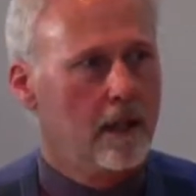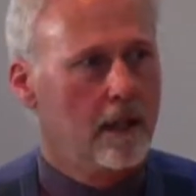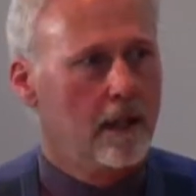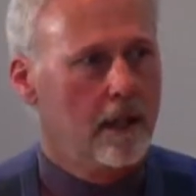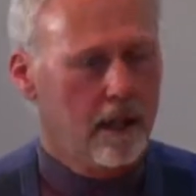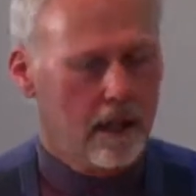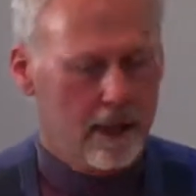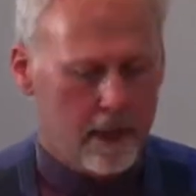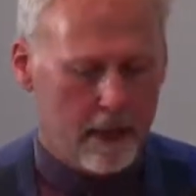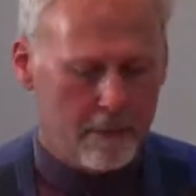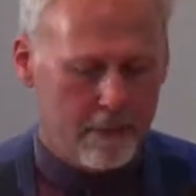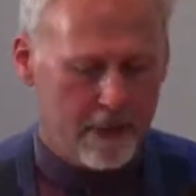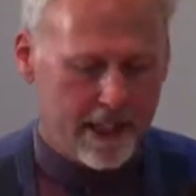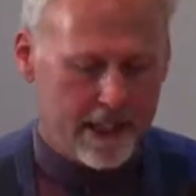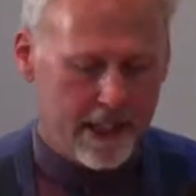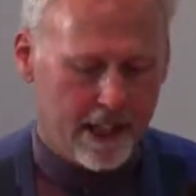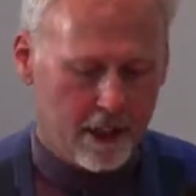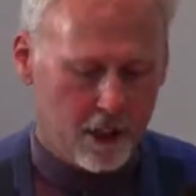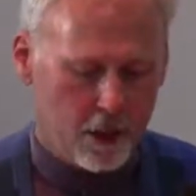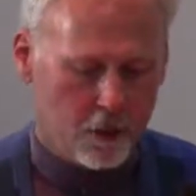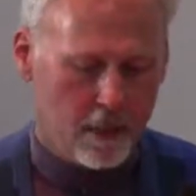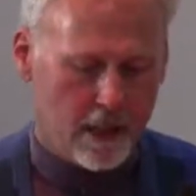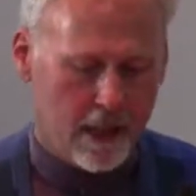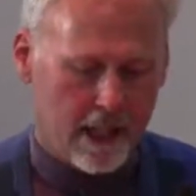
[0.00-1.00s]
Let me tell
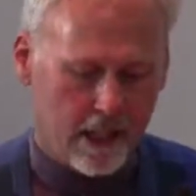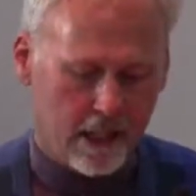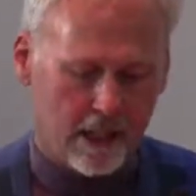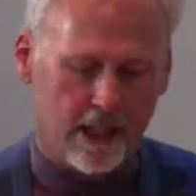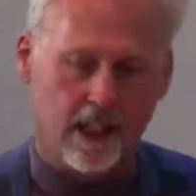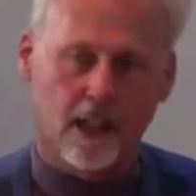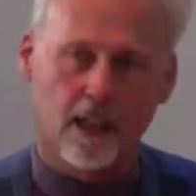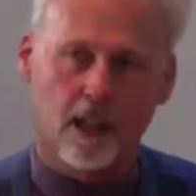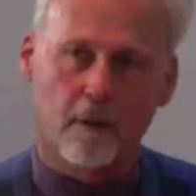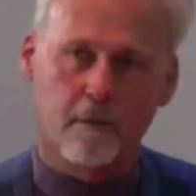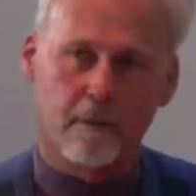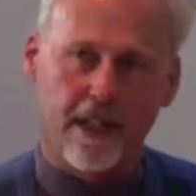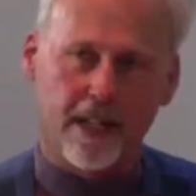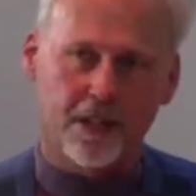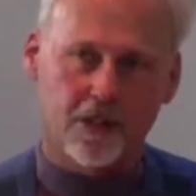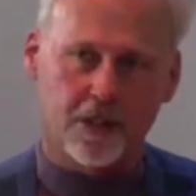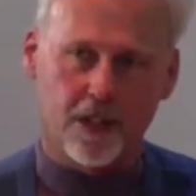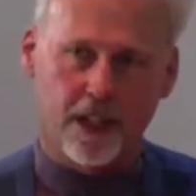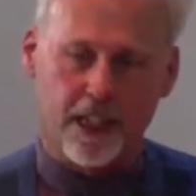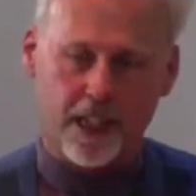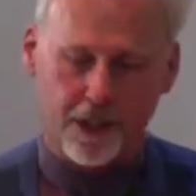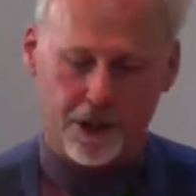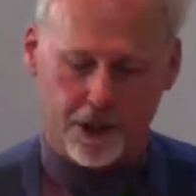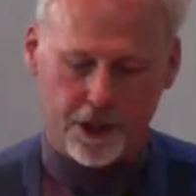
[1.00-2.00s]
you about a little
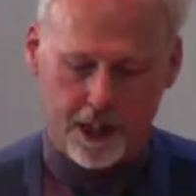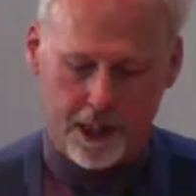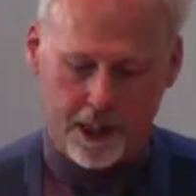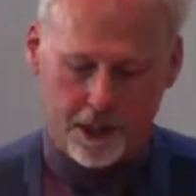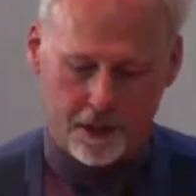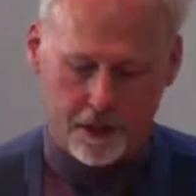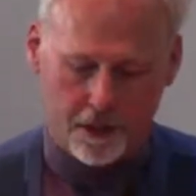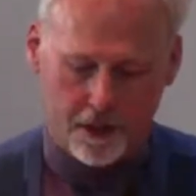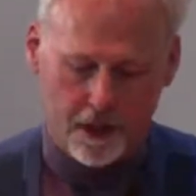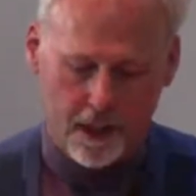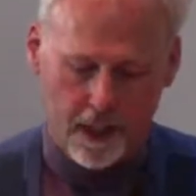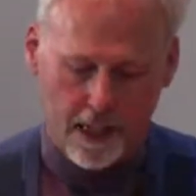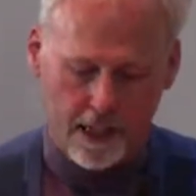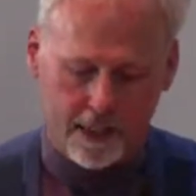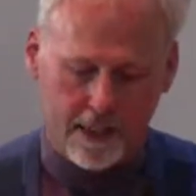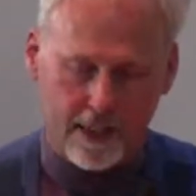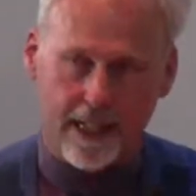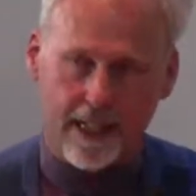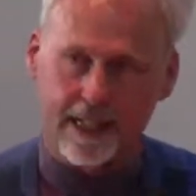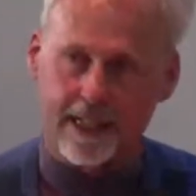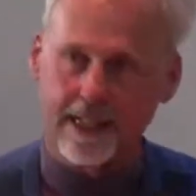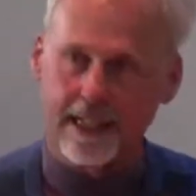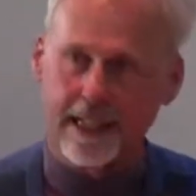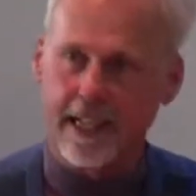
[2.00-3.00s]
imagination exercise
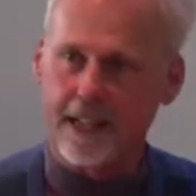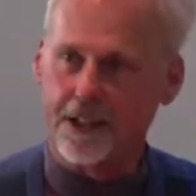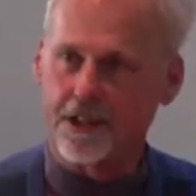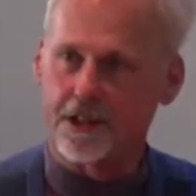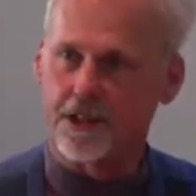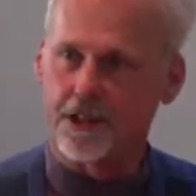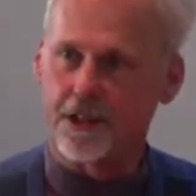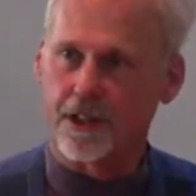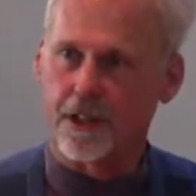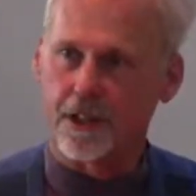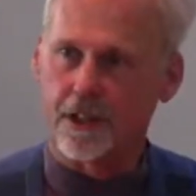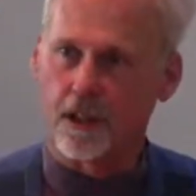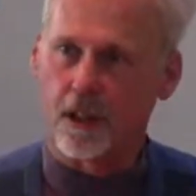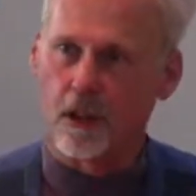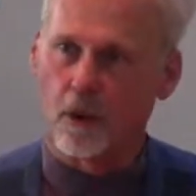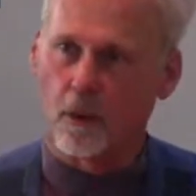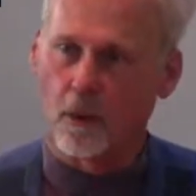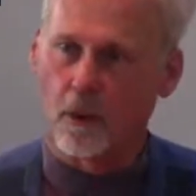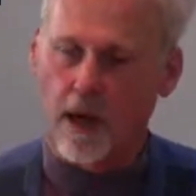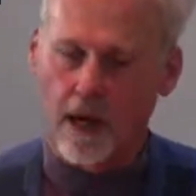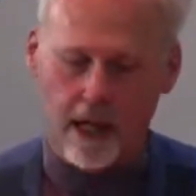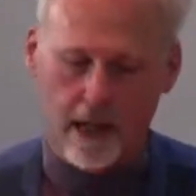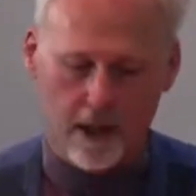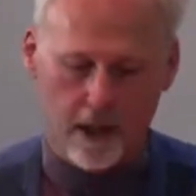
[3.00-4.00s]
I engaged in a
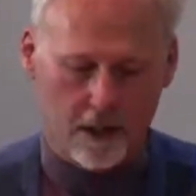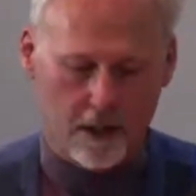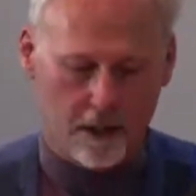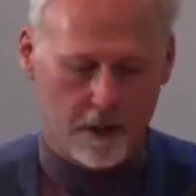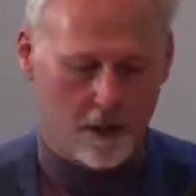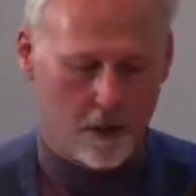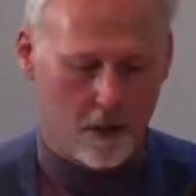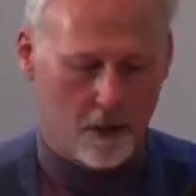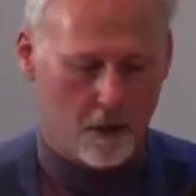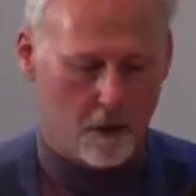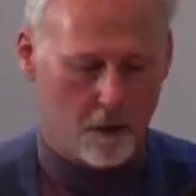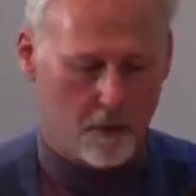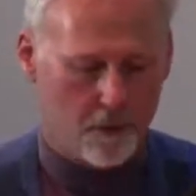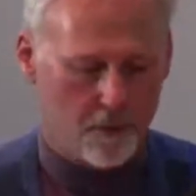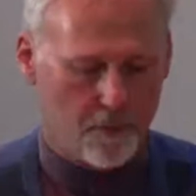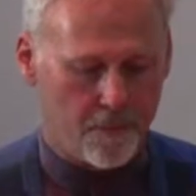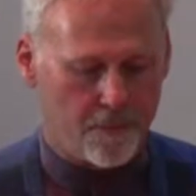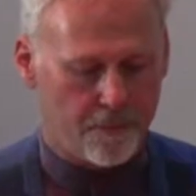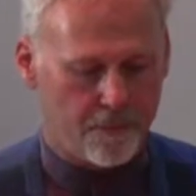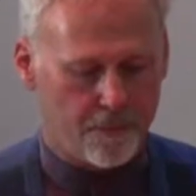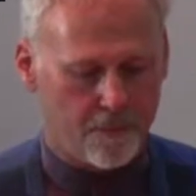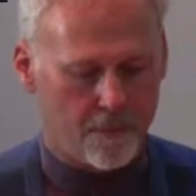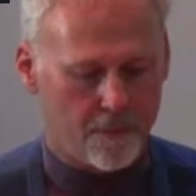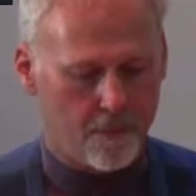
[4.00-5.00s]
while ago.
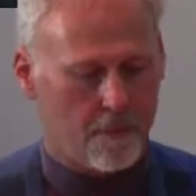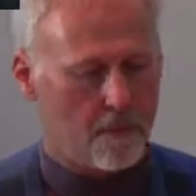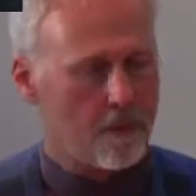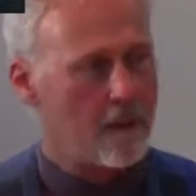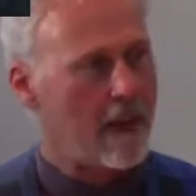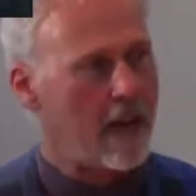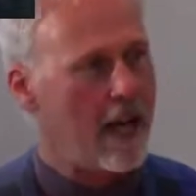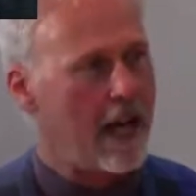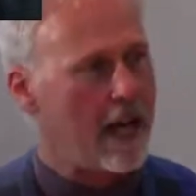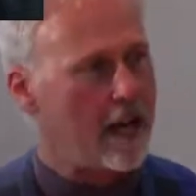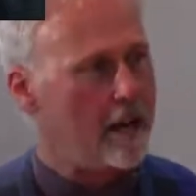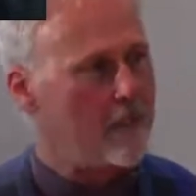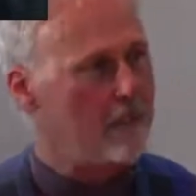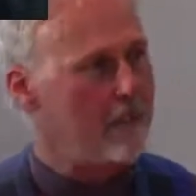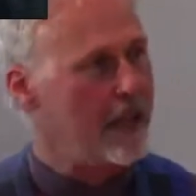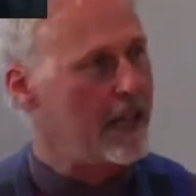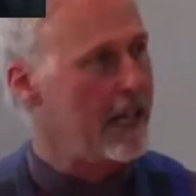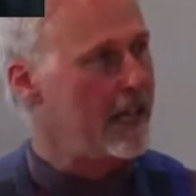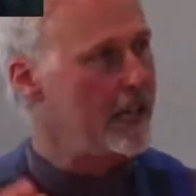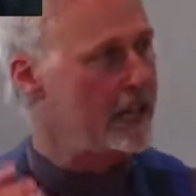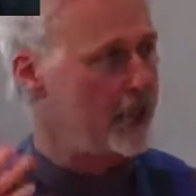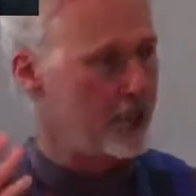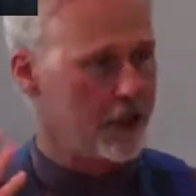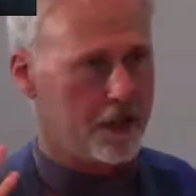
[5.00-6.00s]
I
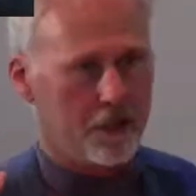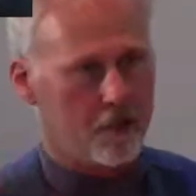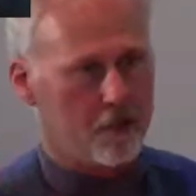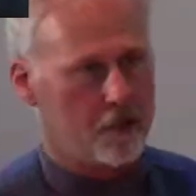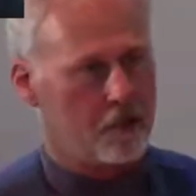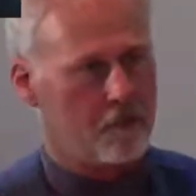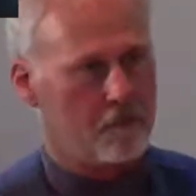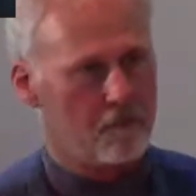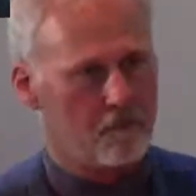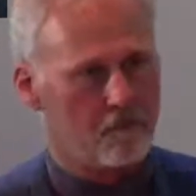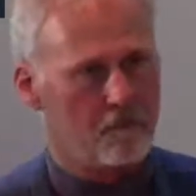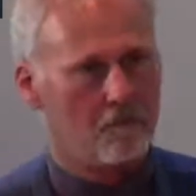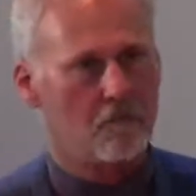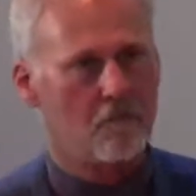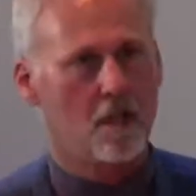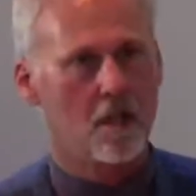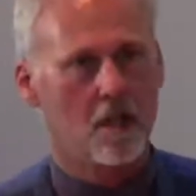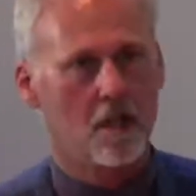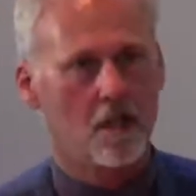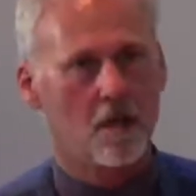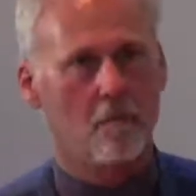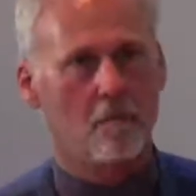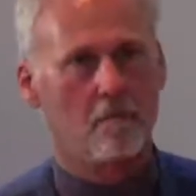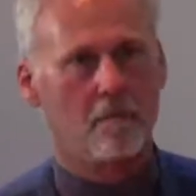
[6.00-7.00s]
imagined
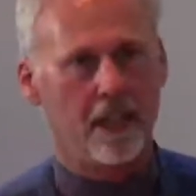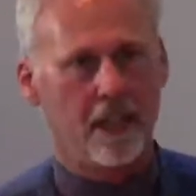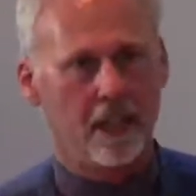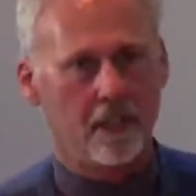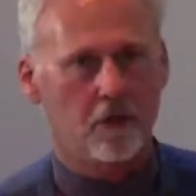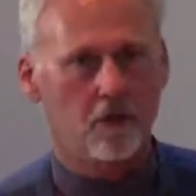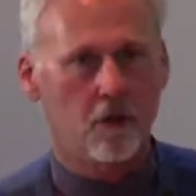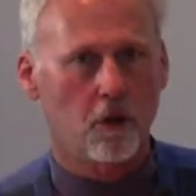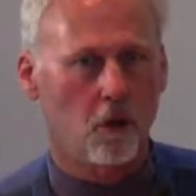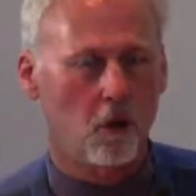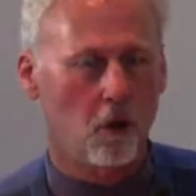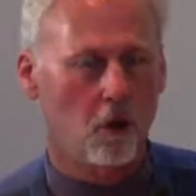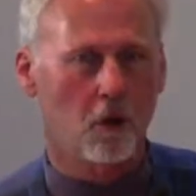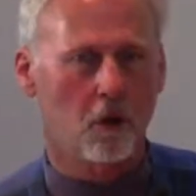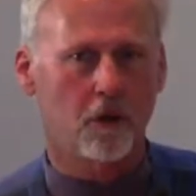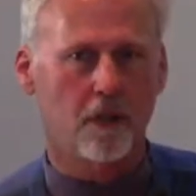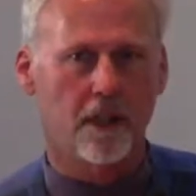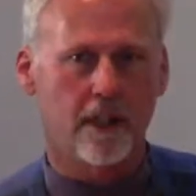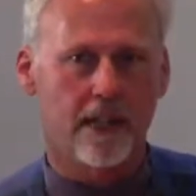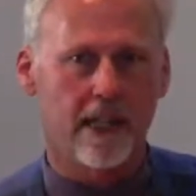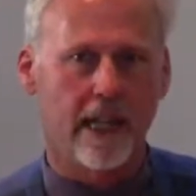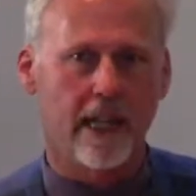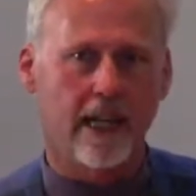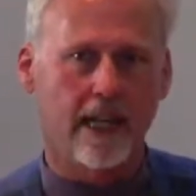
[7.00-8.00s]
being
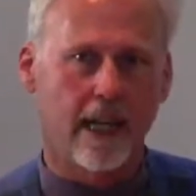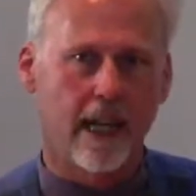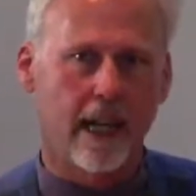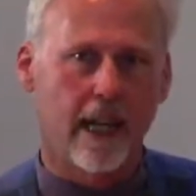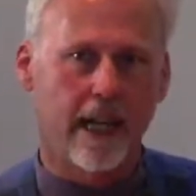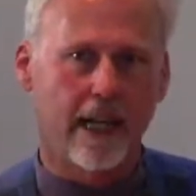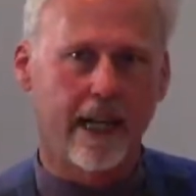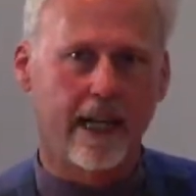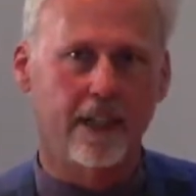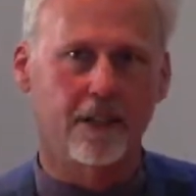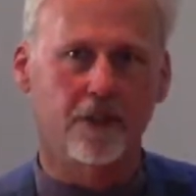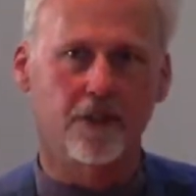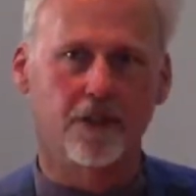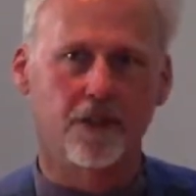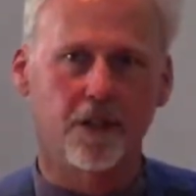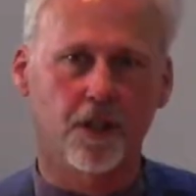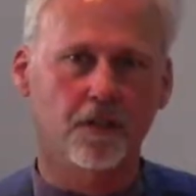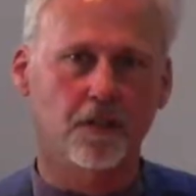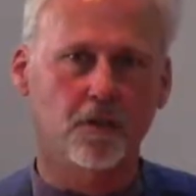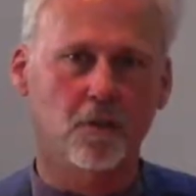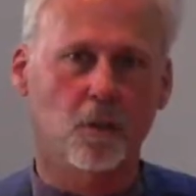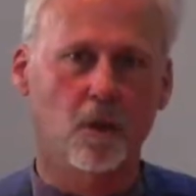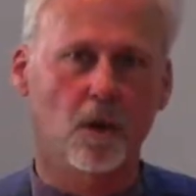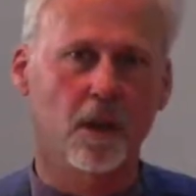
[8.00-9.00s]
told that I had
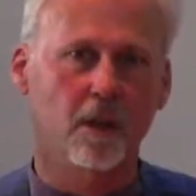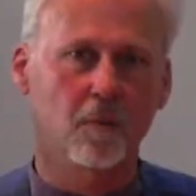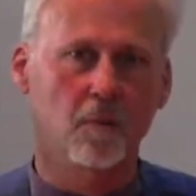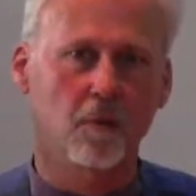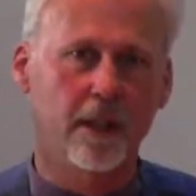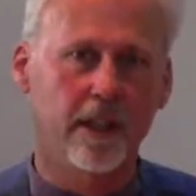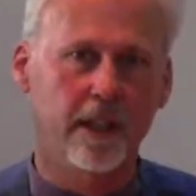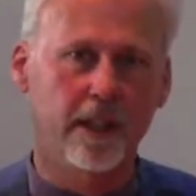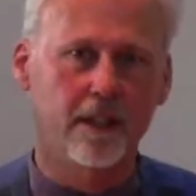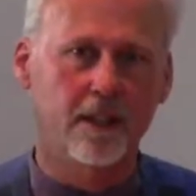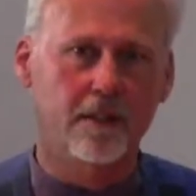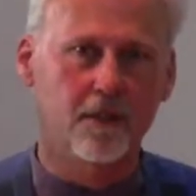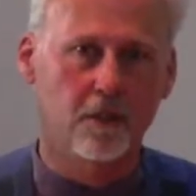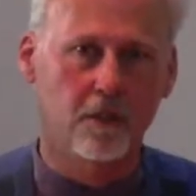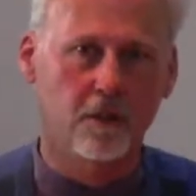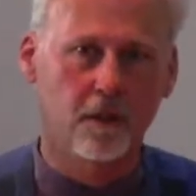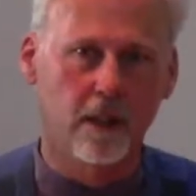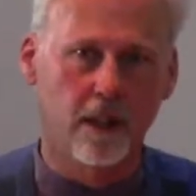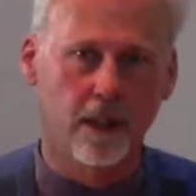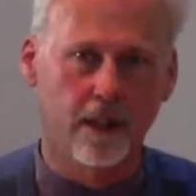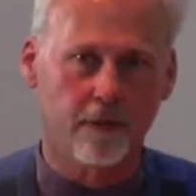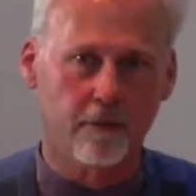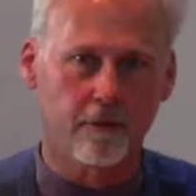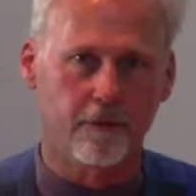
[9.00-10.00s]
just 1 week to
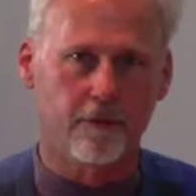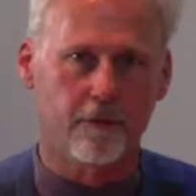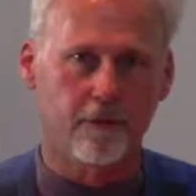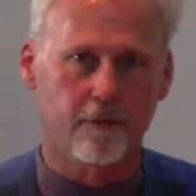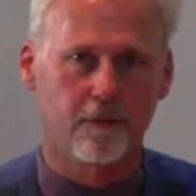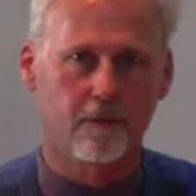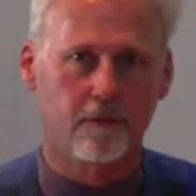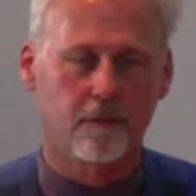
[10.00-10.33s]
live.